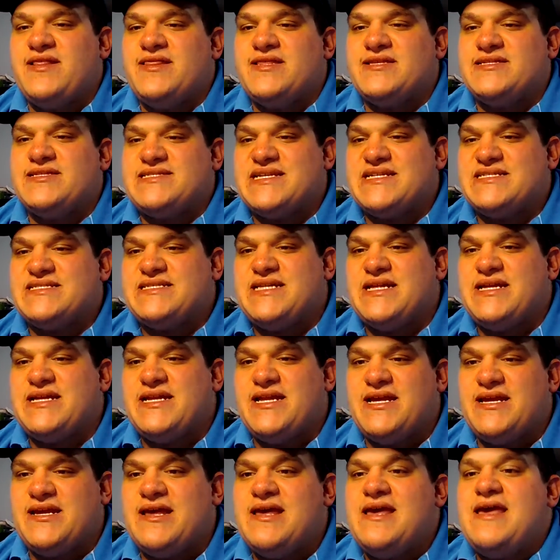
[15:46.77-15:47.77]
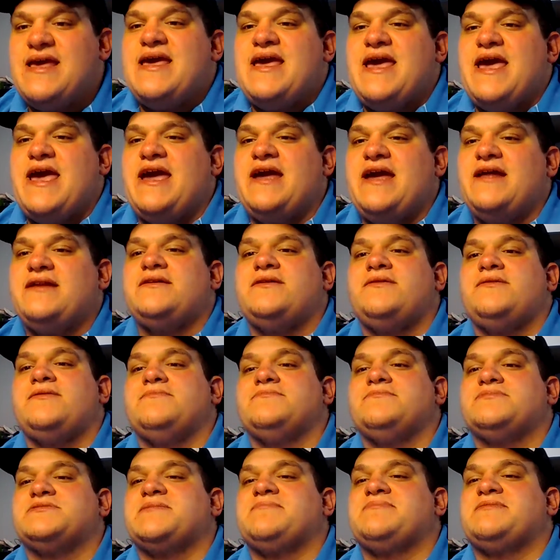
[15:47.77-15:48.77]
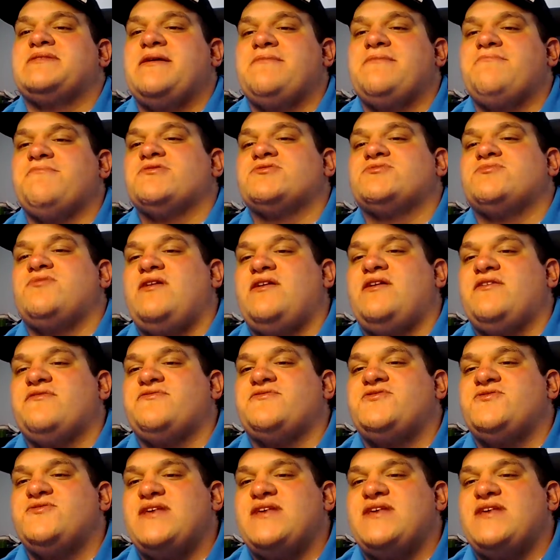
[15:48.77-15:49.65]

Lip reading: in the sixth inning and September 12th,